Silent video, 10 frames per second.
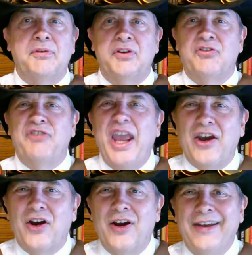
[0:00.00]
this
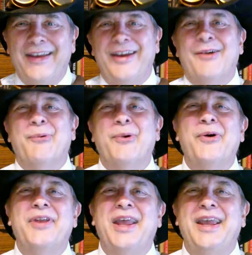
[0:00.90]
faker,
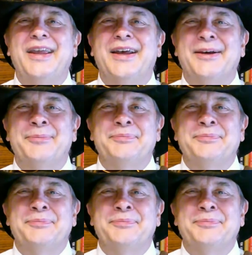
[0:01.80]
wrote a, uh,